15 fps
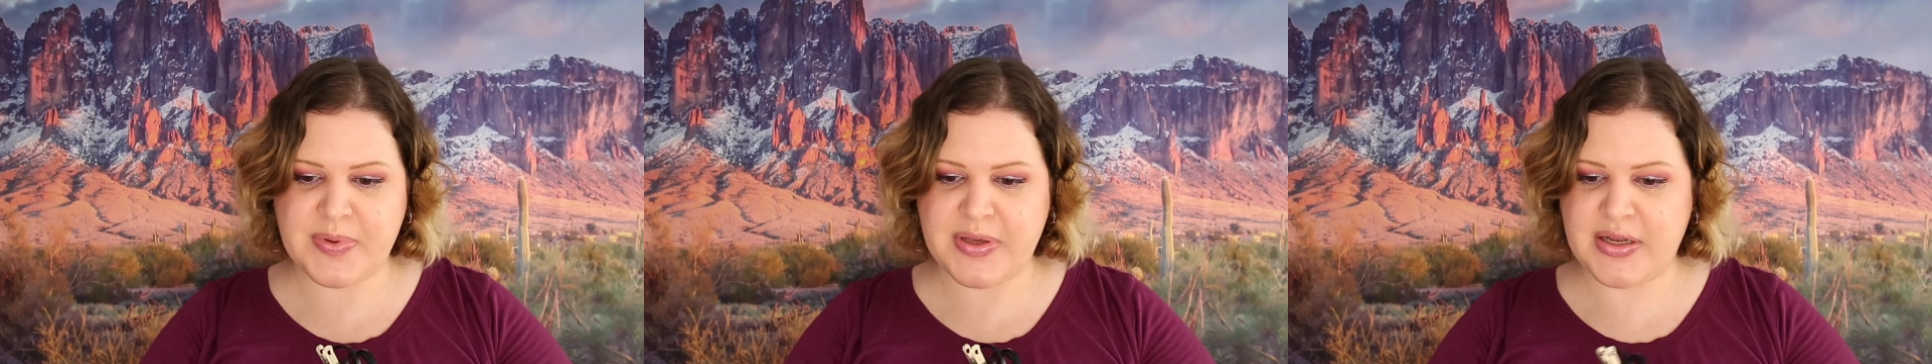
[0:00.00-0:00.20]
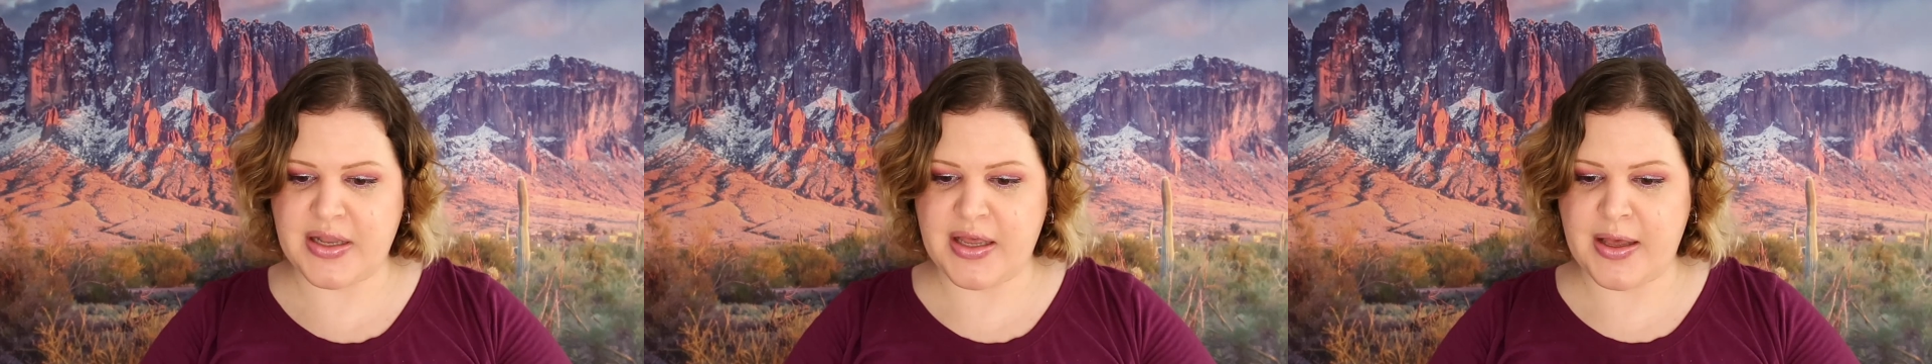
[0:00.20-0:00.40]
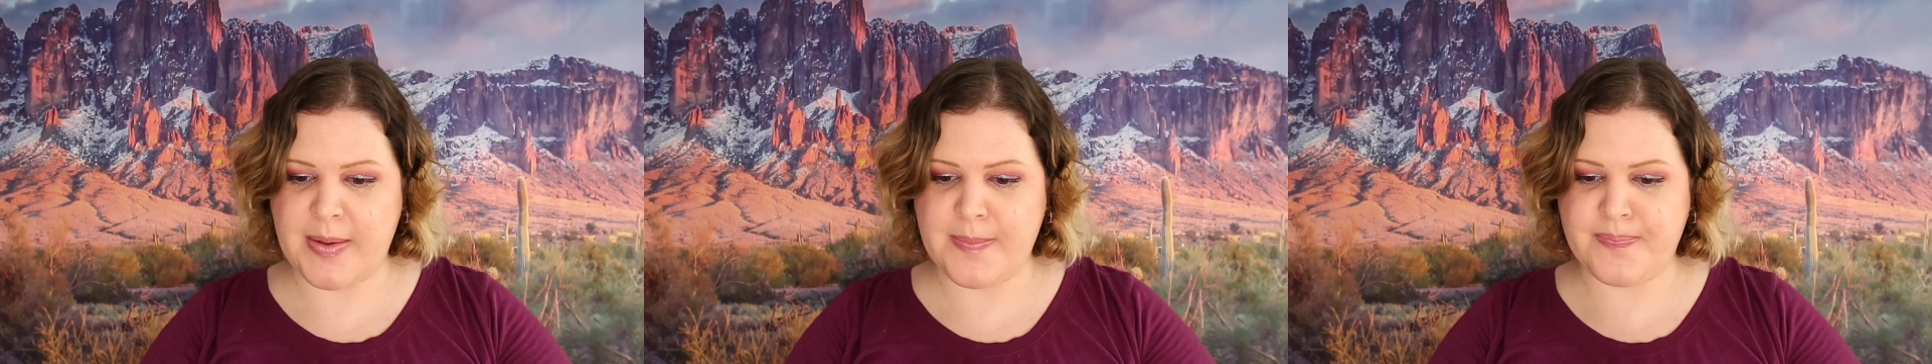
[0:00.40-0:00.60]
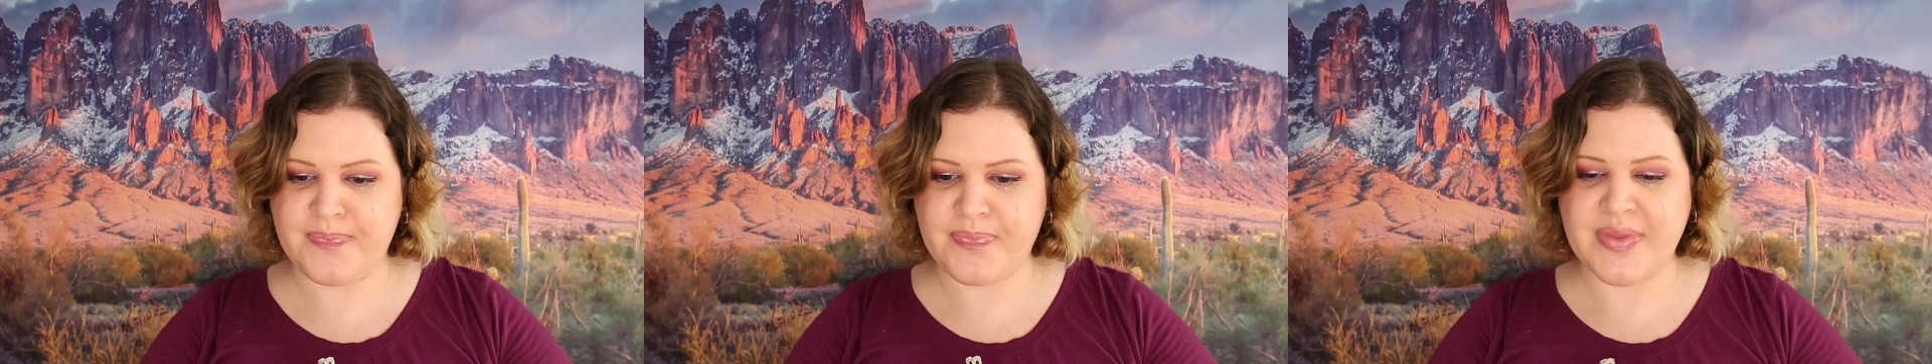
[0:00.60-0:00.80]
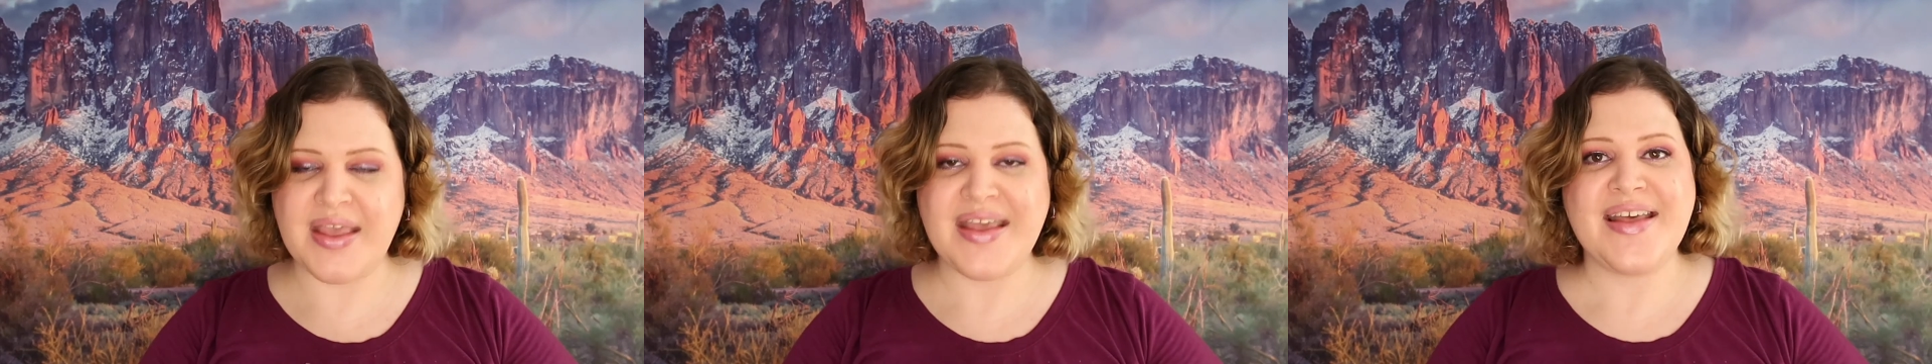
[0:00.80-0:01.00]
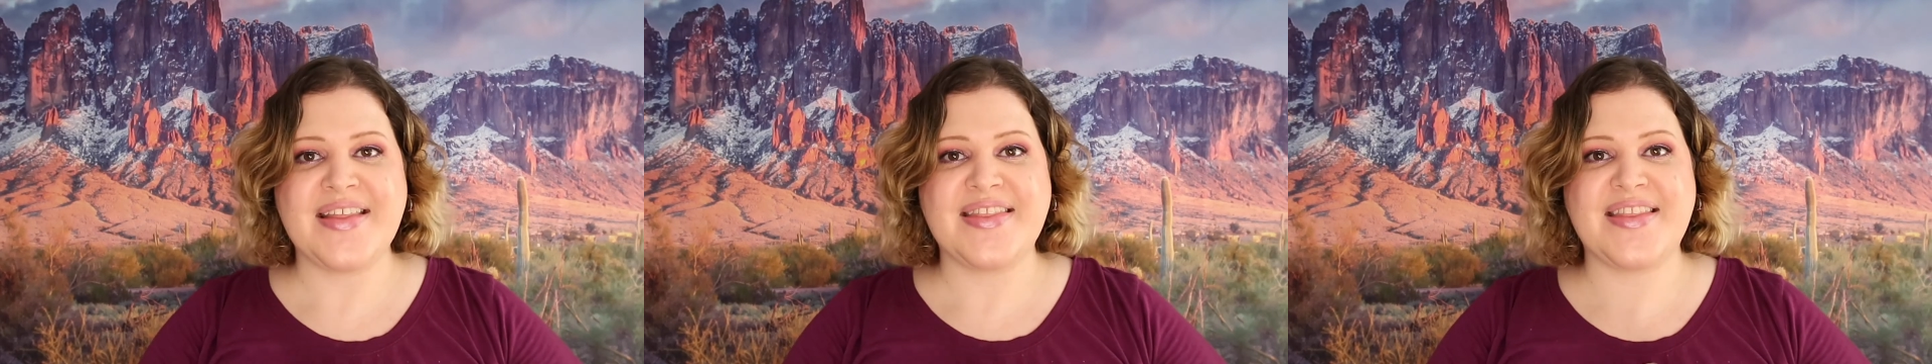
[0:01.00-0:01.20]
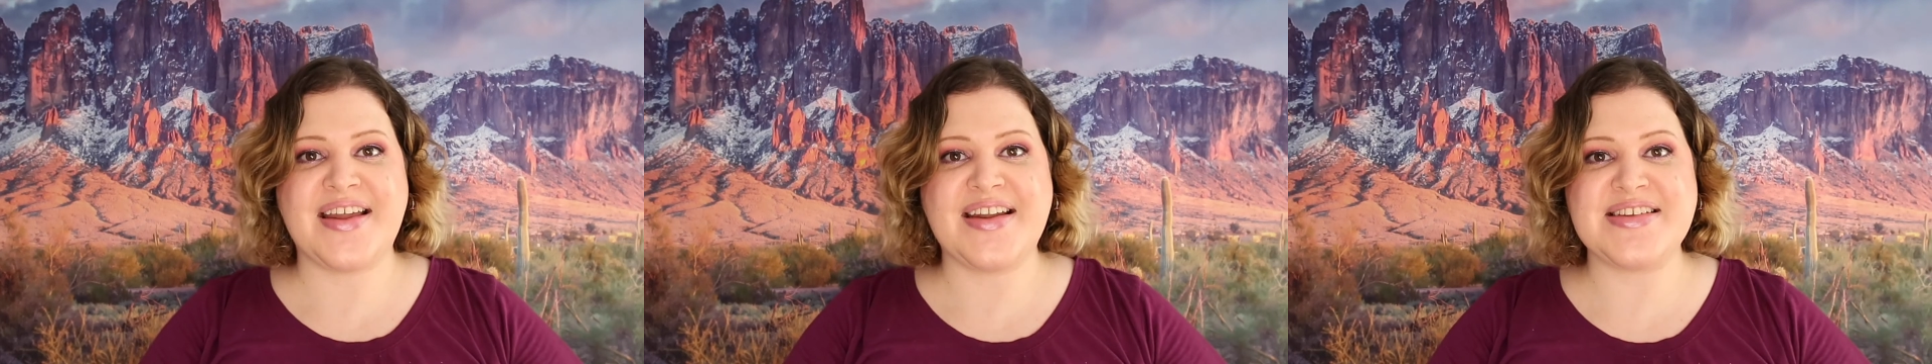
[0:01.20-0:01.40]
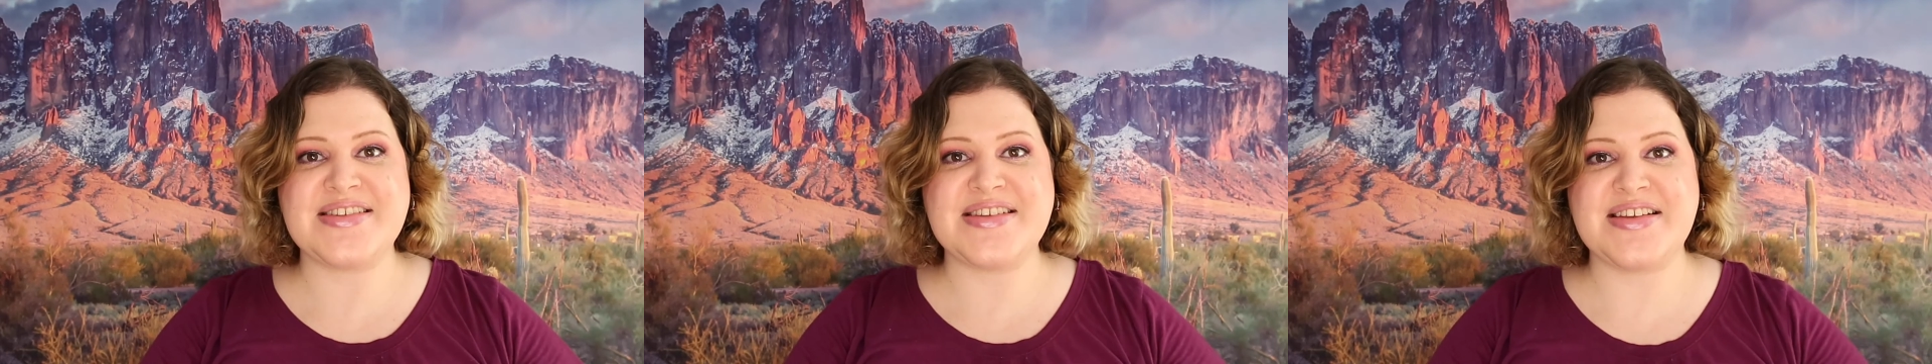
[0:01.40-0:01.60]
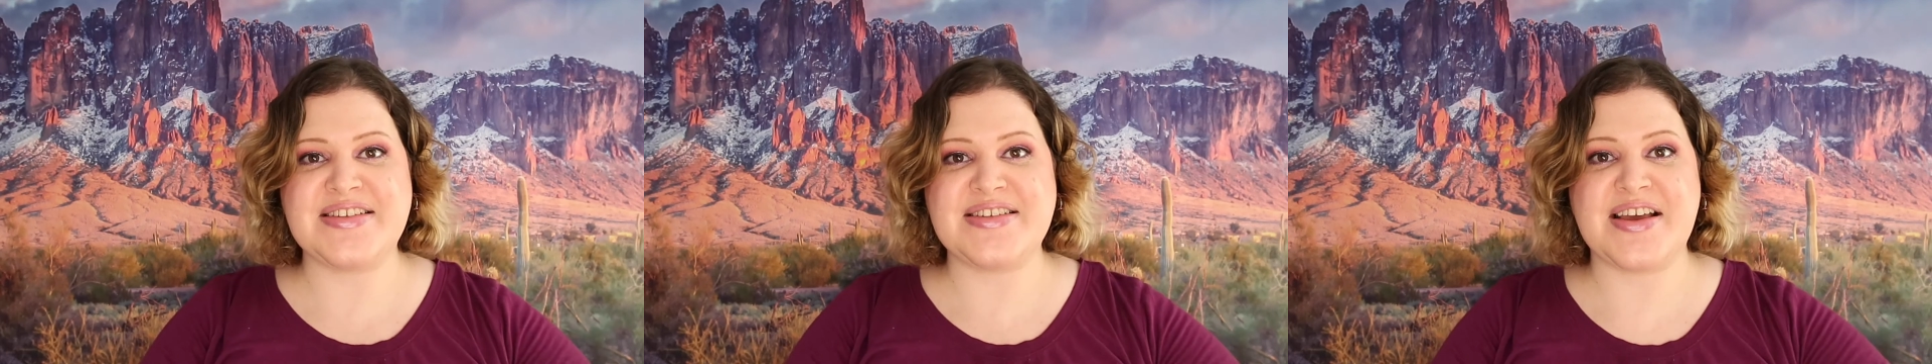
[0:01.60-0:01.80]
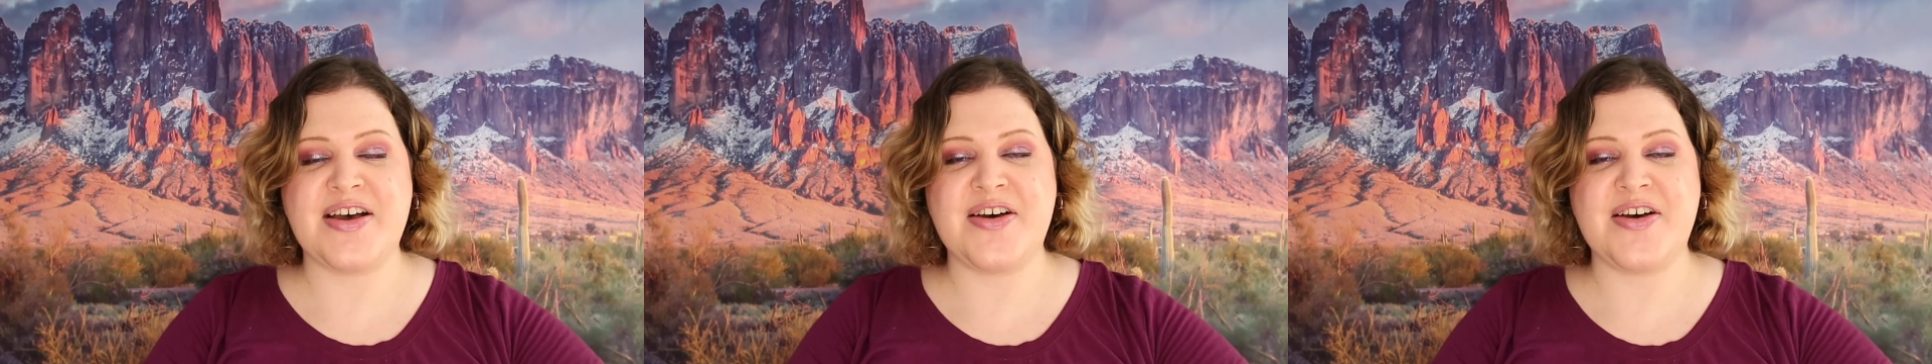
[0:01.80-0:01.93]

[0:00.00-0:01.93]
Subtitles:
But that is it